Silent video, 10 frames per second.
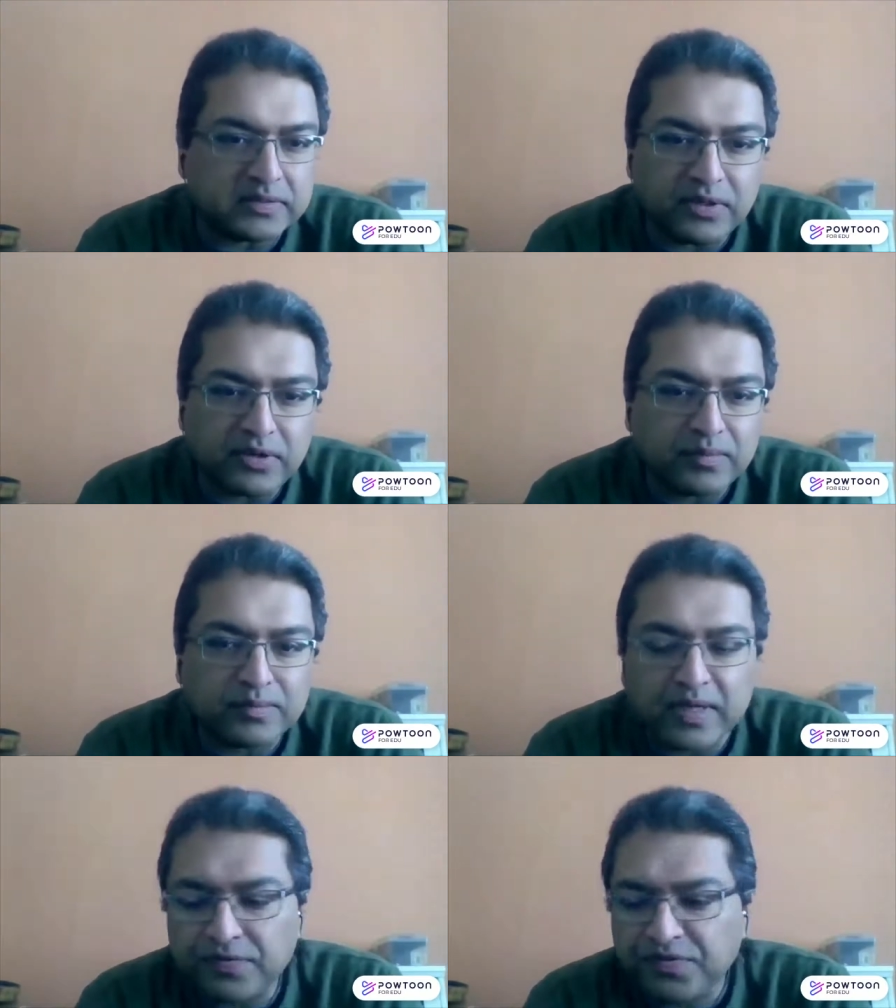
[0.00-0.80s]
and you know
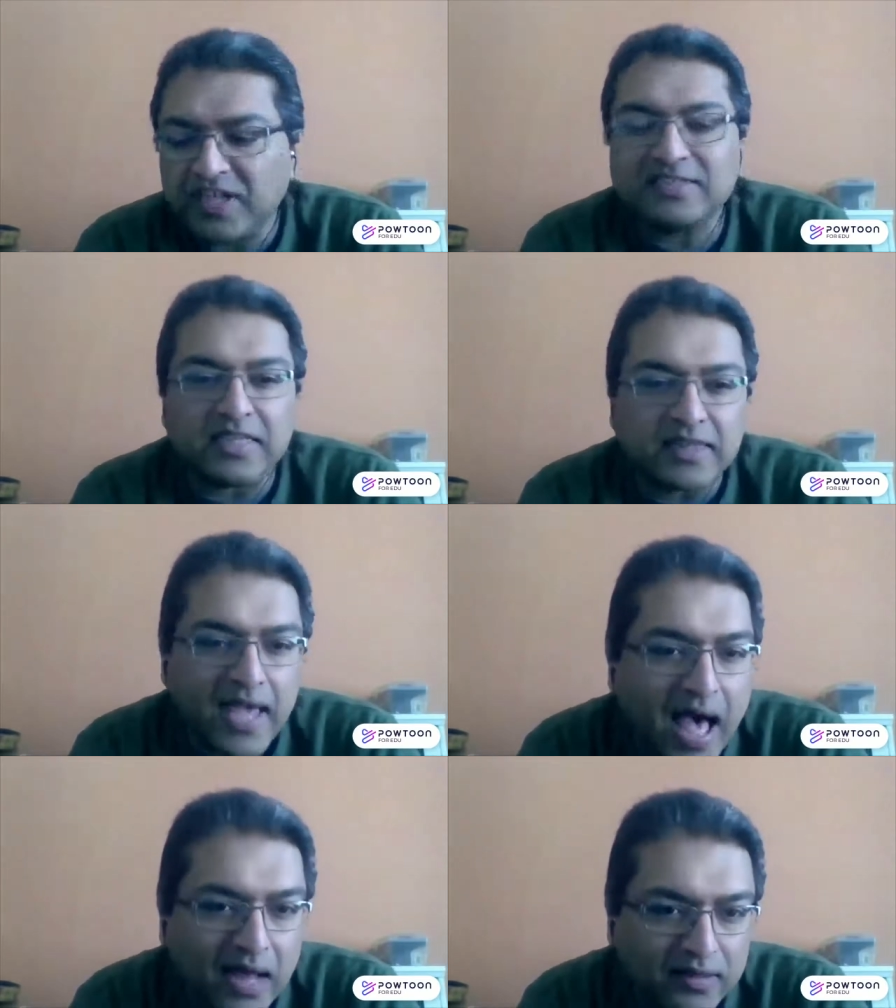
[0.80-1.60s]
the things that they
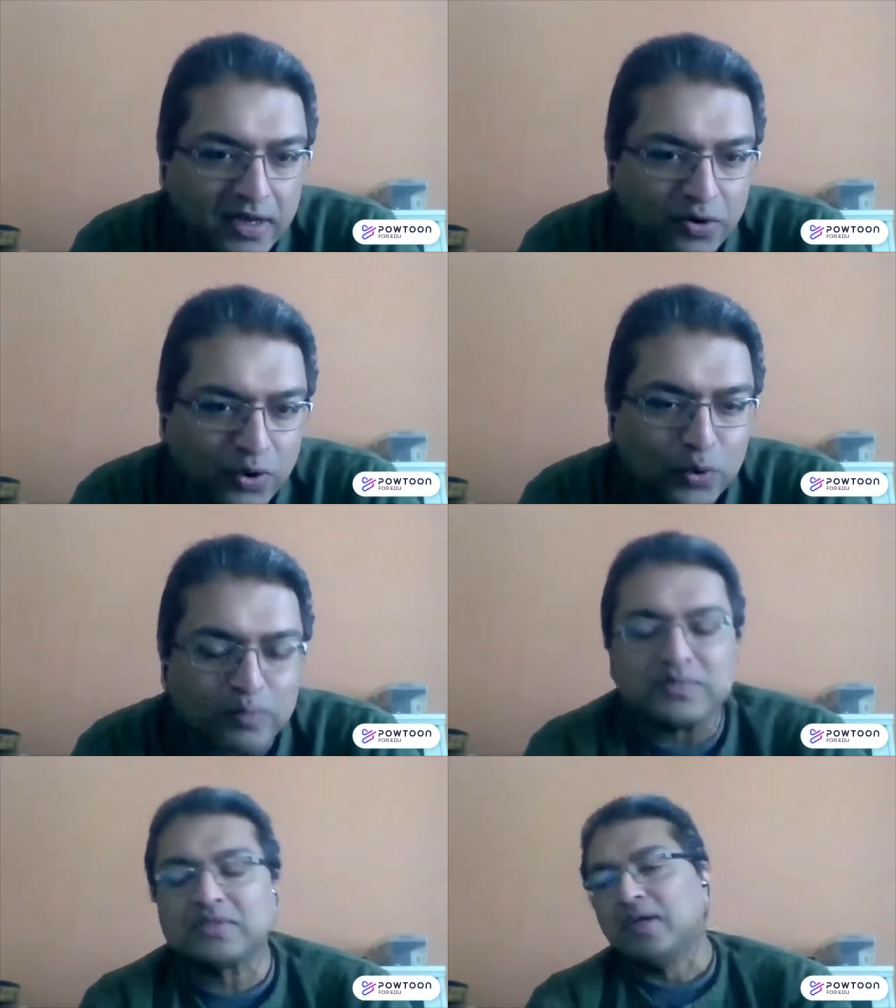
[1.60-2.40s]
had in their
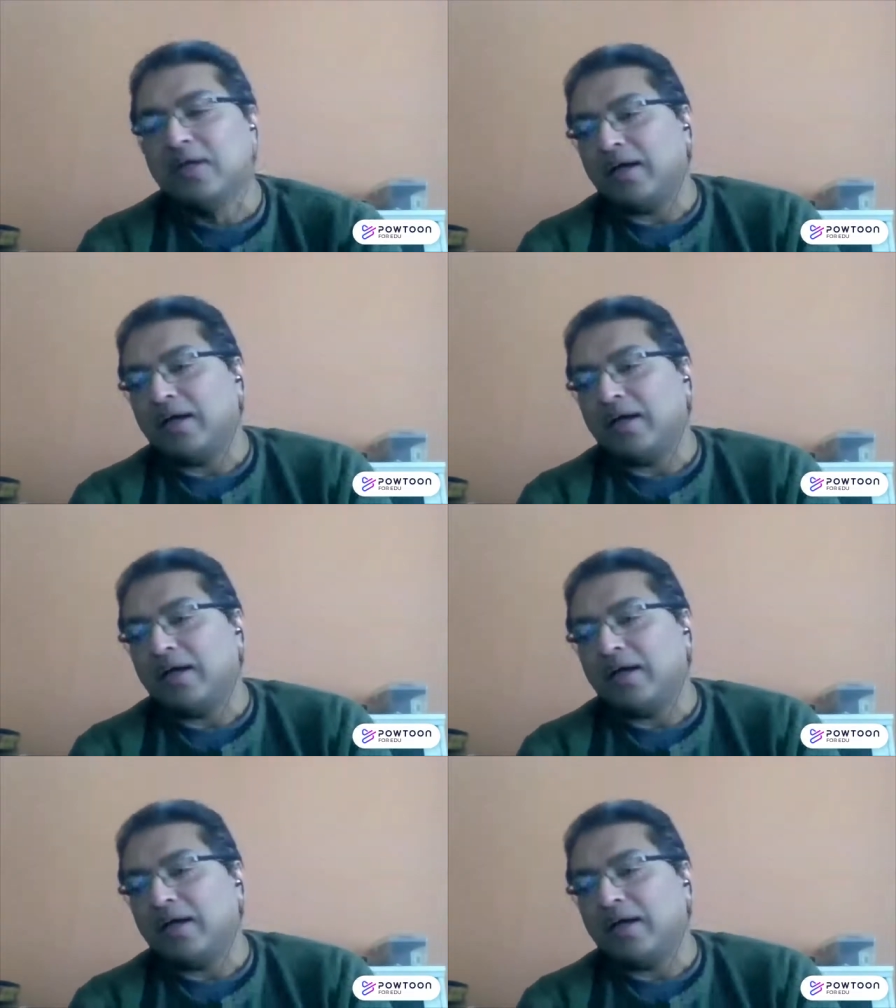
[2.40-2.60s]
homes.